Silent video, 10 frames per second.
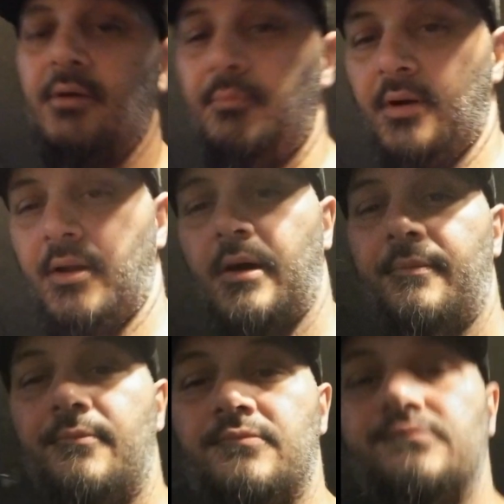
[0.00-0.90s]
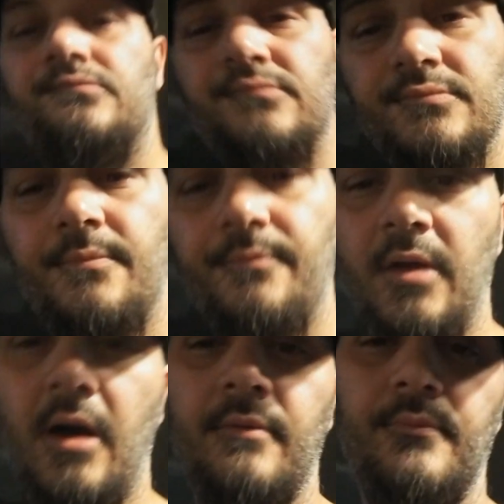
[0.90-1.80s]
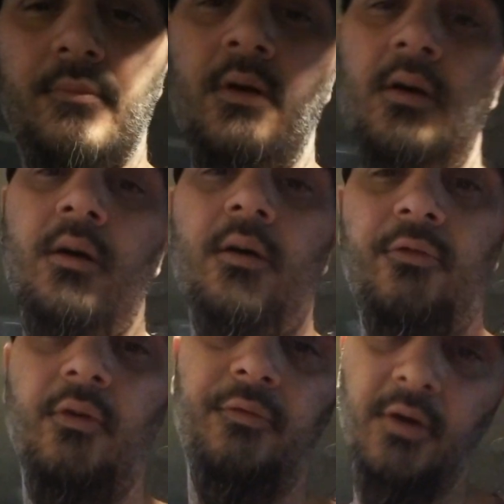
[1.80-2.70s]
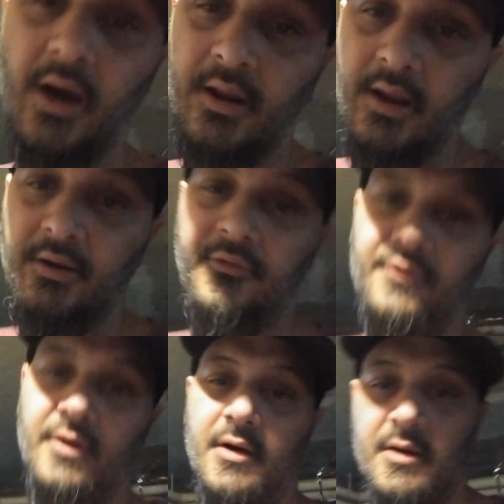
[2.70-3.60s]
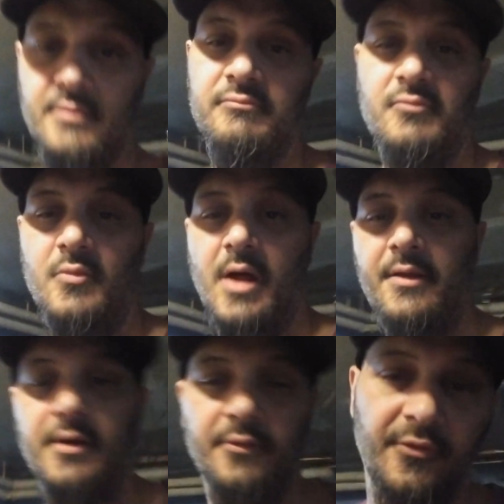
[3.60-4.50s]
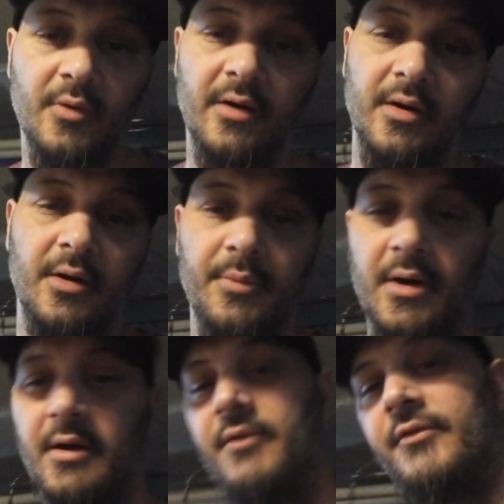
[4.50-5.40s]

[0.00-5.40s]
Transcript: But yeah, so if you got an extra, I think it was $1,200,